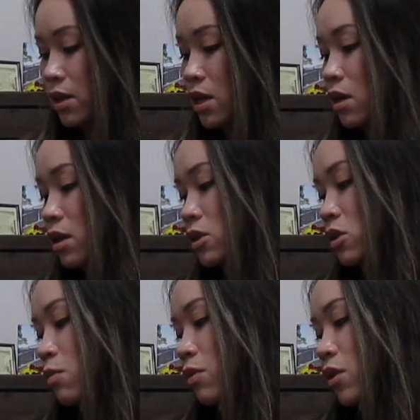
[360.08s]
And then
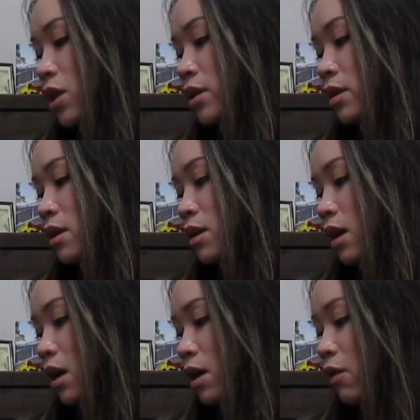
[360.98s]
also Bon
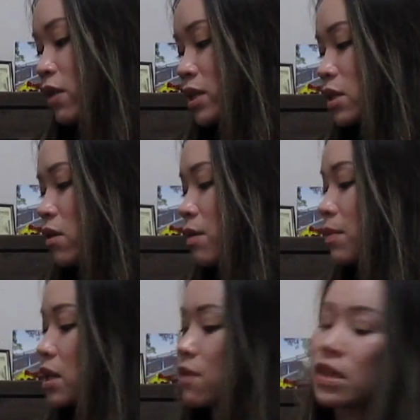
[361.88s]
Fresco, I
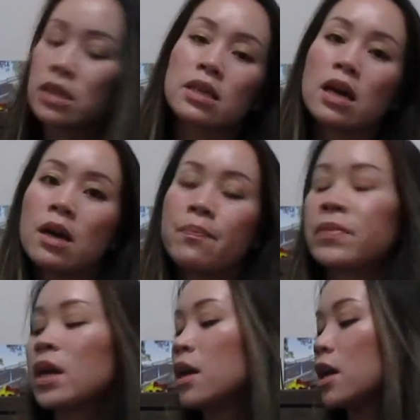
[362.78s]
believe it's
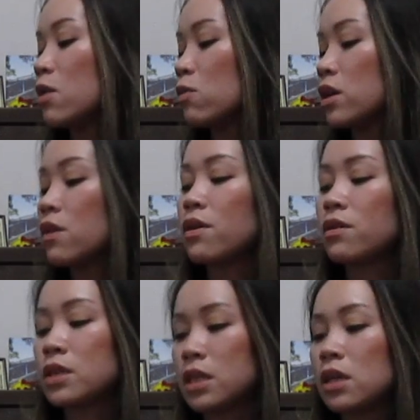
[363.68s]
in one of their
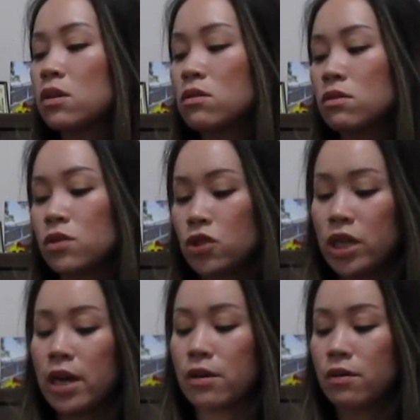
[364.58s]
single
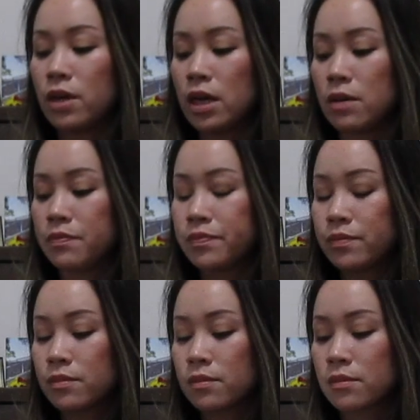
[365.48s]
shadow
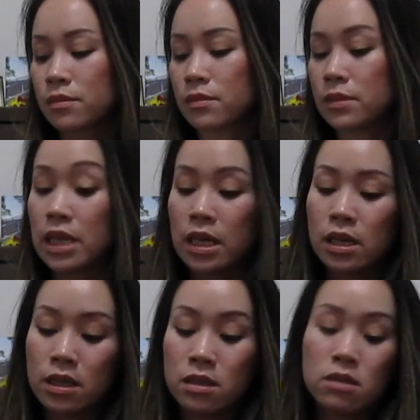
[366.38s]
yeah,
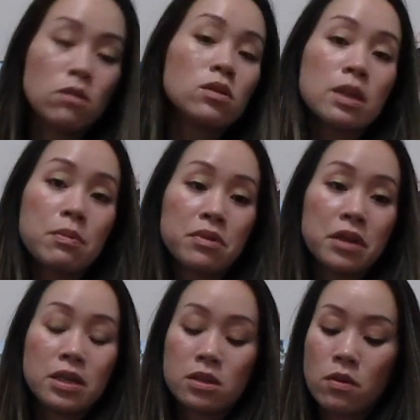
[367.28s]
like it's sold
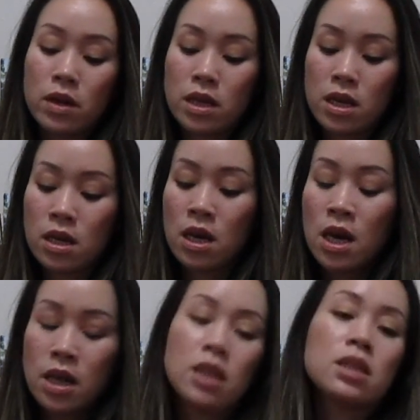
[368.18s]
separately. So I think
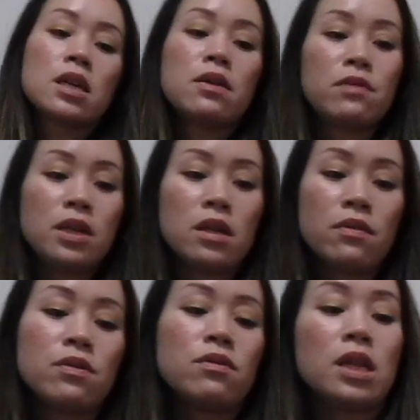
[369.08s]
that's kind of neat if
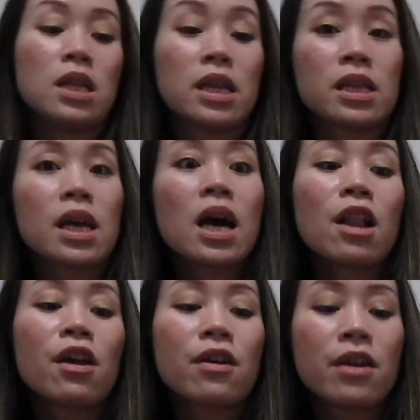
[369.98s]
you really like the
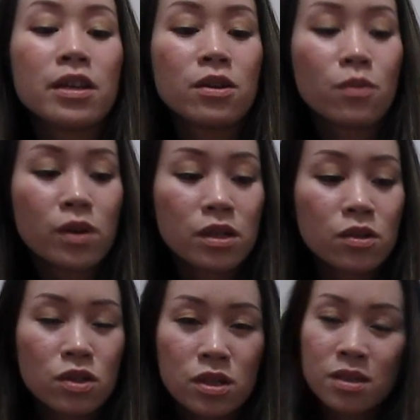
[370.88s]
color and you want to
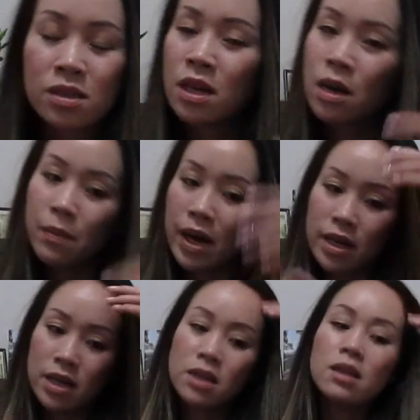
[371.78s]
just buy
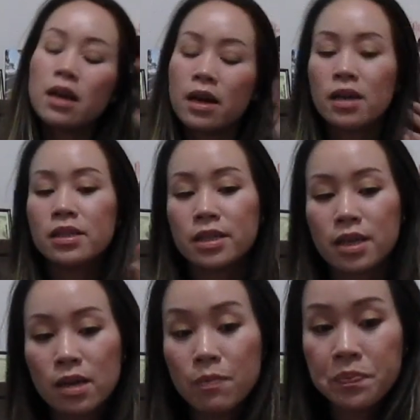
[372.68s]
it
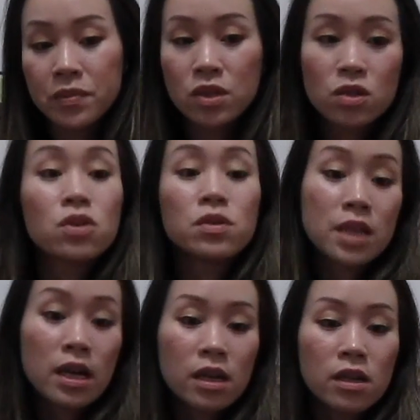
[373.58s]
and just use
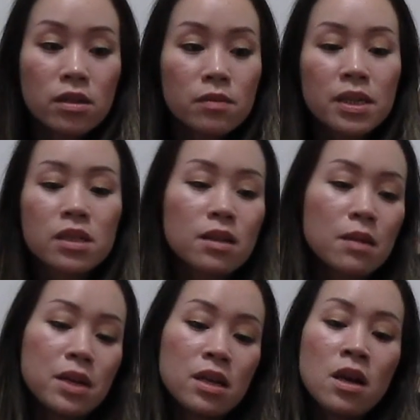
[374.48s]
that color, because I
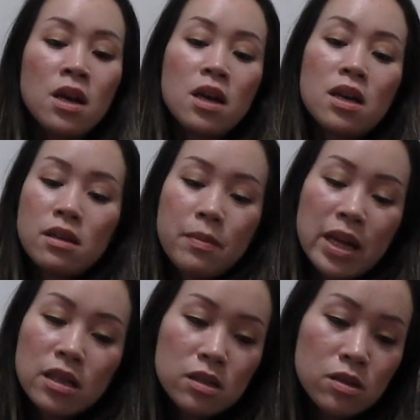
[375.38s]
mean in the
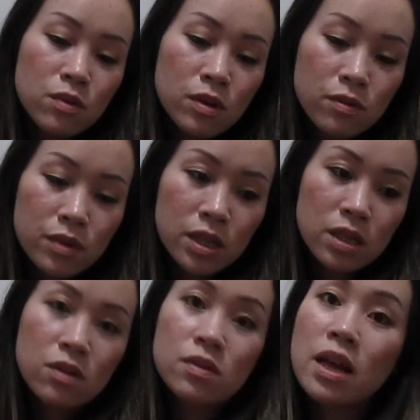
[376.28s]
palettes you won't really
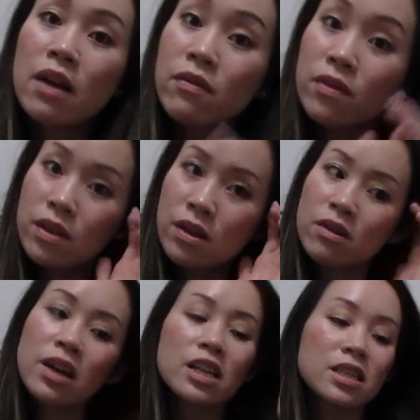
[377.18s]
use everything, or
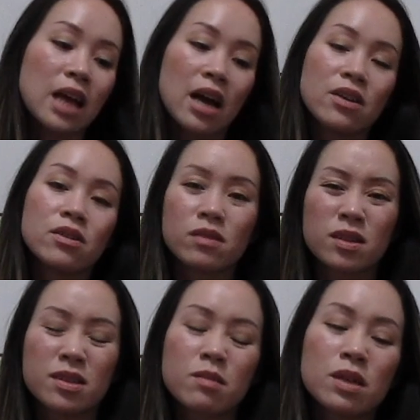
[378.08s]
at least I don't,
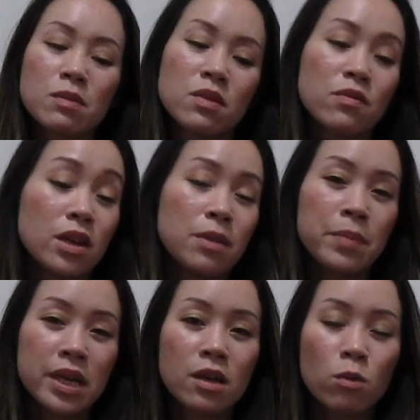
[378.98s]
because sometimes I'm very
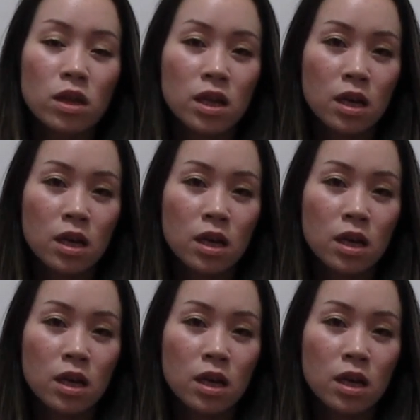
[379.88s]
picky with the